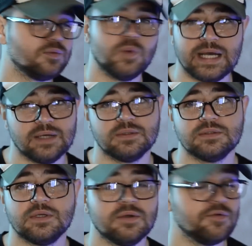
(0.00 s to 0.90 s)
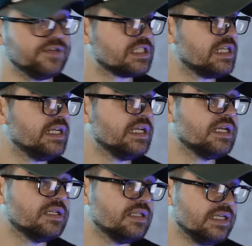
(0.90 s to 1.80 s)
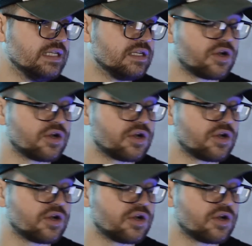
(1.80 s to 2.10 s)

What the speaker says: wow, obviously the